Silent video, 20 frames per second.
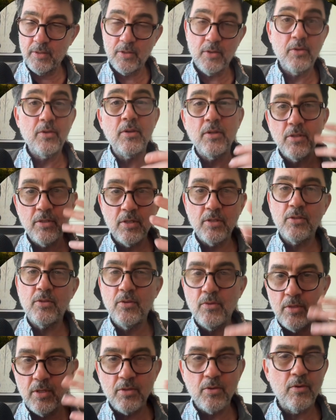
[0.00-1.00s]
So you can just
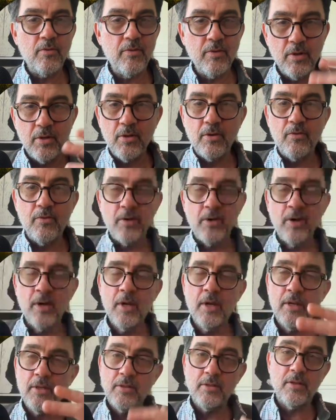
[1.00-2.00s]
do this over and over
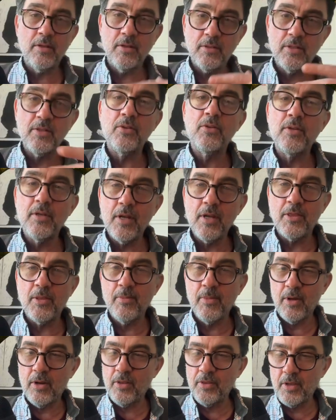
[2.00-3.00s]
until you get the
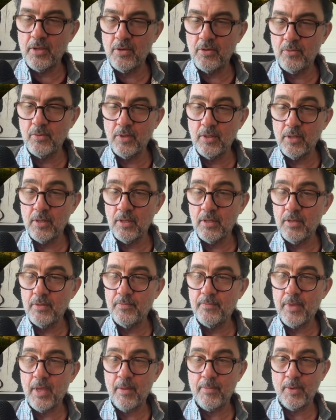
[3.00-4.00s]
model that you're really
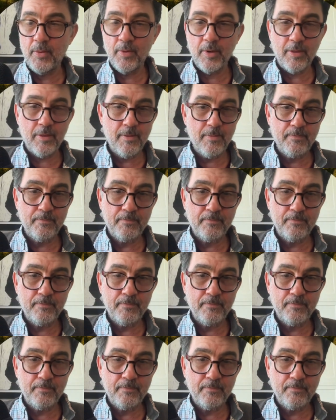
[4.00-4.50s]
happy with.